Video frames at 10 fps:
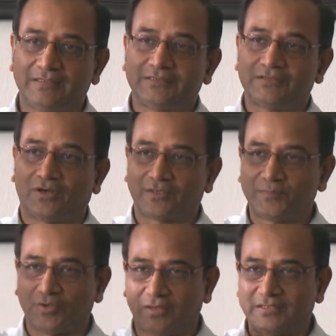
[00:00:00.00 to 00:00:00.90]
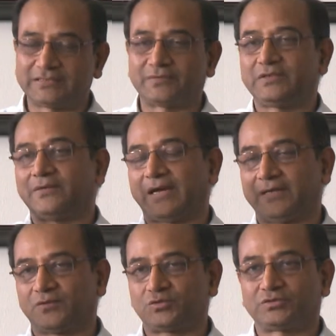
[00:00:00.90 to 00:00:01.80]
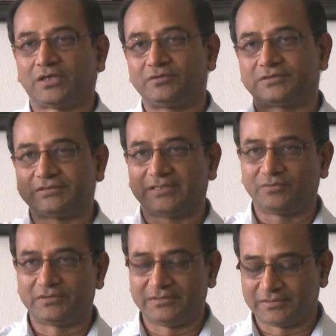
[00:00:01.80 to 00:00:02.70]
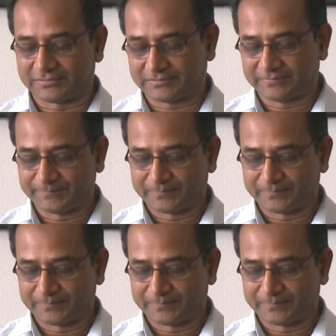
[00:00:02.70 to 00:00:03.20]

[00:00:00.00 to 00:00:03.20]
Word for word: There's a lot of knowledge that we have had for 2,000, 3,000 years